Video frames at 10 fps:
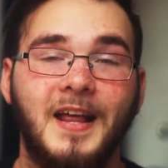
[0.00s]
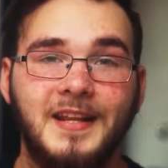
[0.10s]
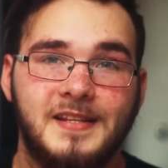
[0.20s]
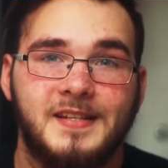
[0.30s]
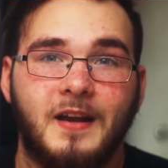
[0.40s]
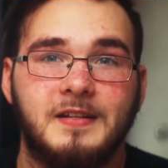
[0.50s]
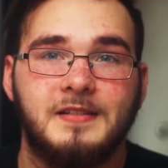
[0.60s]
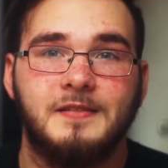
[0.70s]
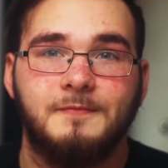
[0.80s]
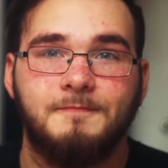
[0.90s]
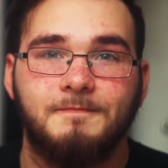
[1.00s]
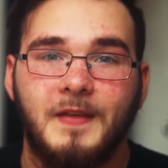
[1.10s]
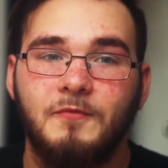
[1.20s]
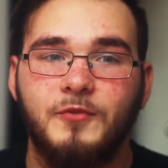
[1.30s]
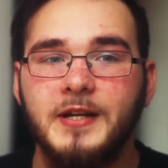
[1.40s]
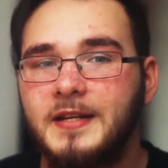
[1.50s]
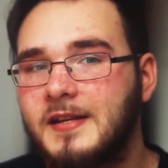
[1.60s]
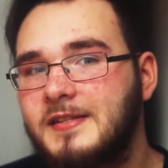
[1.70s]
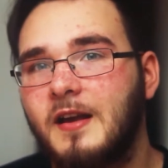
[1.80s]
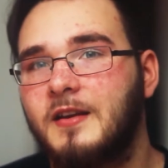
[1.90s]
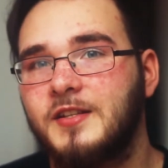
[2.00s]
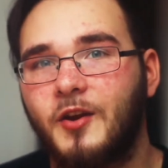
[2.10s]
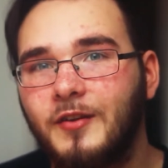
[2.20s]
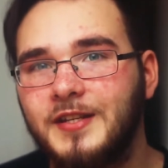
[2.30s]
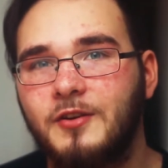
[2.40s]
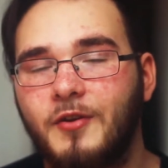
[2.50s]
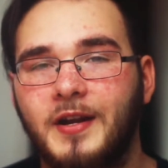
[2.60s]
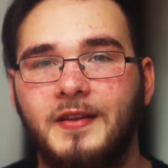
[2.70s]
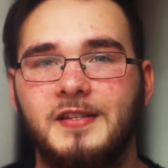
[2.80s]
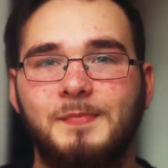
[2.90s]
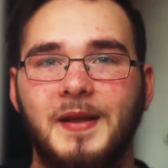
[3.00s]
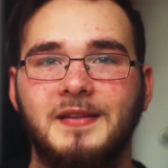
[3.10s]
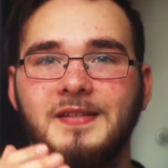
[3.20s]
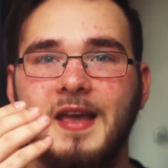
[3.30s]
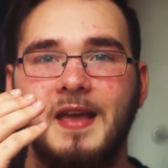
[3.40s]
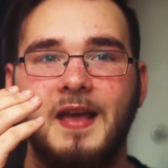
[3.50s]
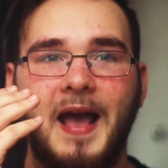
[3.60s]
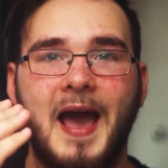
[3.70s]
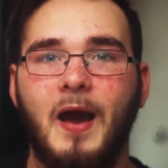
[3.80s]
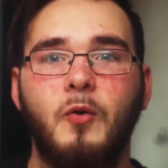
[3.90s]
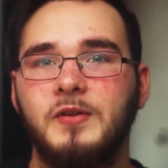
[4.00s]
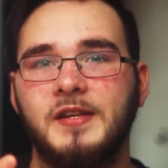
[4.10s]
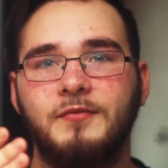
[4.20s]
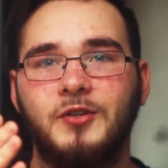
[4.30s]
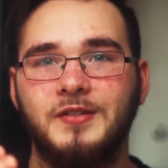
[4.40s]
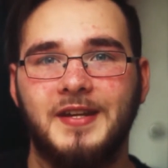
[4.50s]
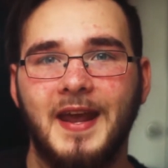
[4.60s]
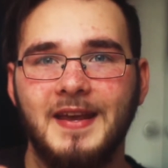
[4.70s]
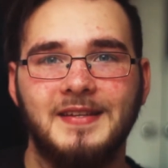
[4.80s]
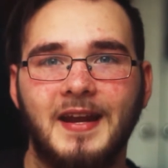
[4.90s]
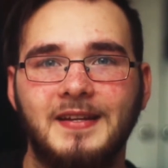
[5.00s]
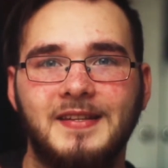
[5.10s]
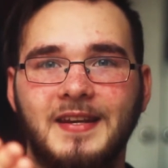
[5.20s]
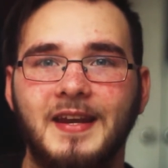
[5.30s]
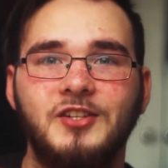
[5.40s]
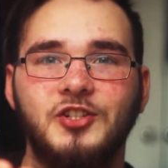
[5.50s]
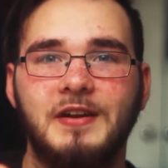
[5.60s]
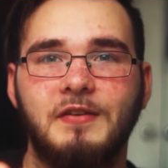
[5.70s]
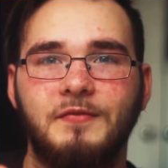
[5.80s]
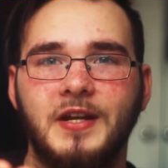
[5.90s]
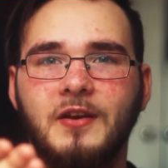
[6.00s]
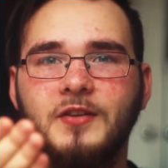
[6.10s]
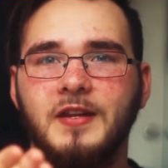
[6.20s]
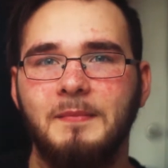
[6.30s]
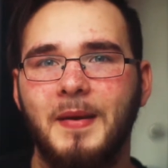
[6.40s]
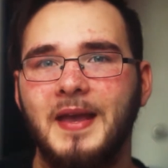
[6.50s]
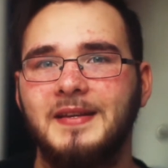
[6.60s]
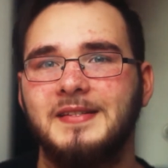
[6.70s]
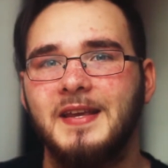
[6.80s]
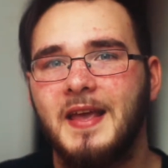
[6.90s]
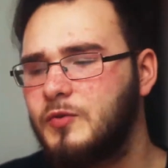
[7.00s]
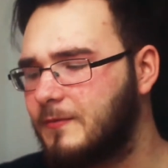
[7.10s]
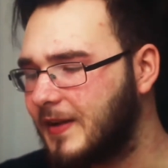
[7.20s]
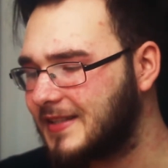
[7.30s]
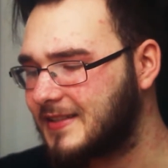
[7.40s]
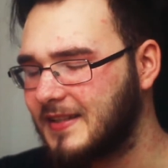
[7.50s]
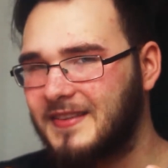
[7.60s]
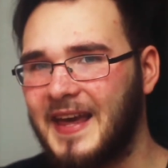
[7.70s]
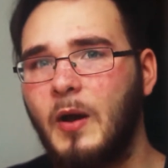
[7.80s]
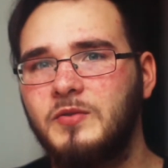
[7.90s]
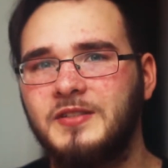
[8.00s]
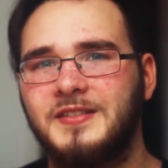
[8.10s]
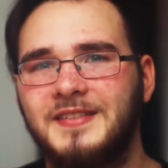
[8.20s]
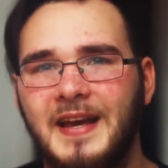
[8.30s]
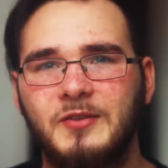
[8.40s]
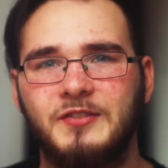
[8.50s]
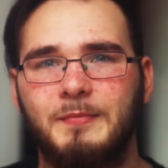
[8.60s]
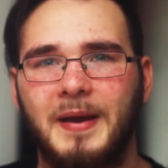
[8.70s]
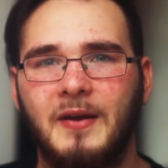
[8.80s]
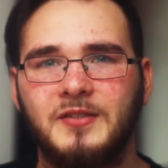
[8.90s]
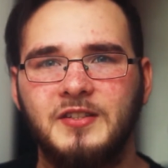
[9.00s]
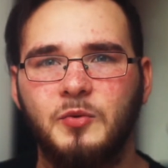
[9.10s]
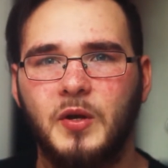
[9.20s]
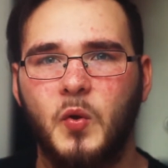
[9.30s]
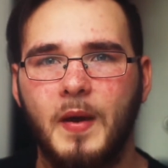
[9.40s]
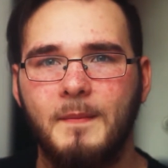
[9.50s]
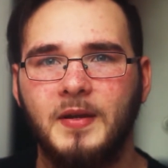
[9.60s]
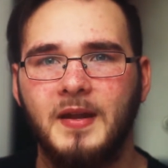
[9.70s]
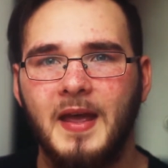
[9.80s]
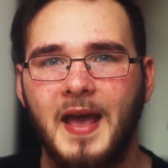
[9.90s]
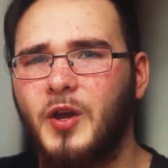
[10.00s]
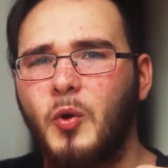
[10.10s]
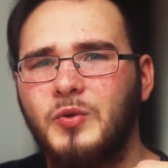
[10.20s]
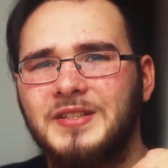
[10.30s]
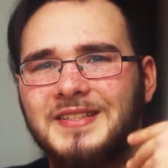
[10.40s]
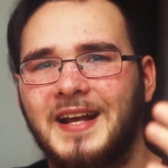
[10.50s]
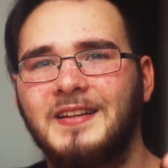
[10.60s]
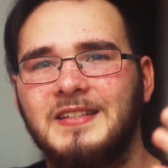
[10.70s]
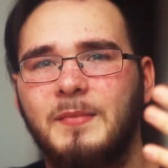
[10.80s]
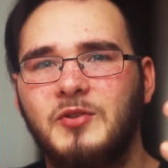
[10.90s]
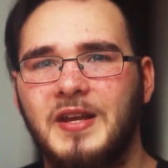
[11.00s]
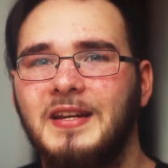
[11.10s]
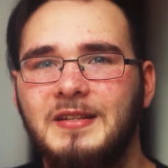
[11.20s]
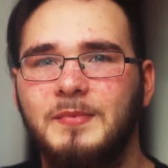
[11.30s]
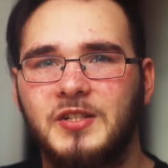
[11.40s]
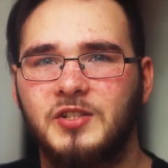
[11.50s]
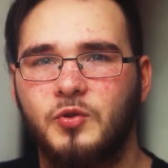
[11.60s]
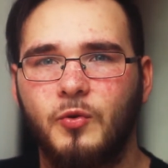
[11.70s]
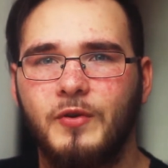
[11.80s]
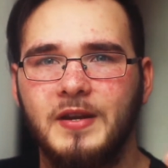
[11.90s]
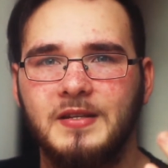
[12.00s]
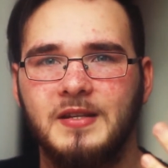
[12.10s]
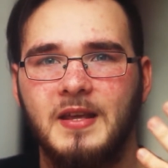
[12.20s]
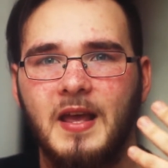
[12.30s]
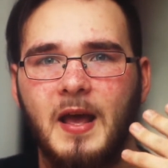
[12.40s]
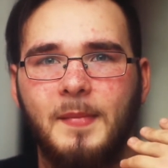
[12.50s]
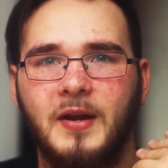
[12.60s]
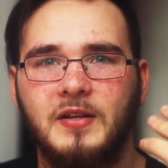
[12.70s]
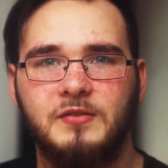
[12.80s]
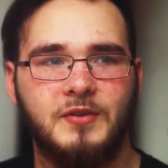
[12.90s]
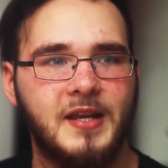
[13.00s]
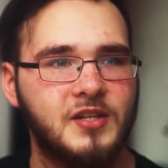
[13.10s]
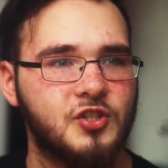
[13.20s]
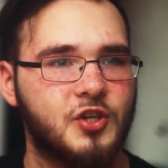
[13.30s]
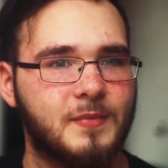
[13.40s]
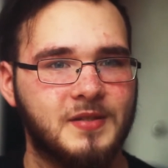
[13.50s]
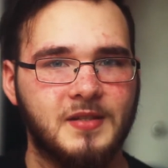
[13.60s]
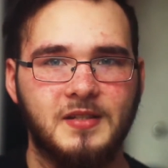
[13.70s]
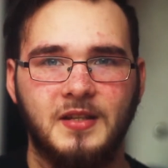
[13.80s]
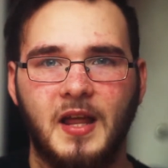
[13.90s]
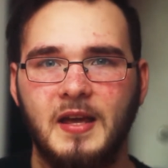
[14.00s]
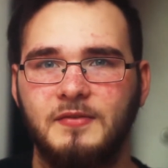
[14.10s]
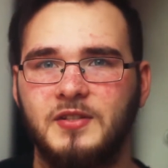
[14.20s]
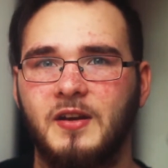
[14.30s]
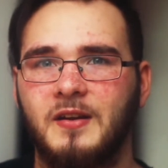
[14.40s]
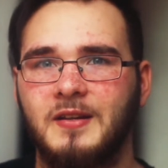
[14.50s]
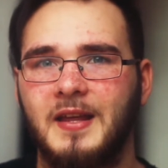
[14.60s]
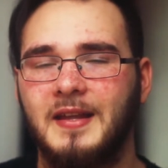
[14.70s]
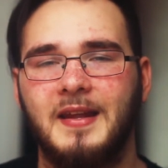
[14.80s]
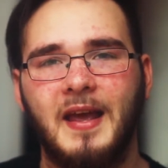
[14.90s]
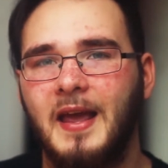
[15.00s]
And that sucks. It really does suck. As a content creator that spends hours, if not days, editing each and every video that he makes, he invests thousands and thousands of pounds into equipment, goes and tells the most intimate stories about his relationships and his lifestyle and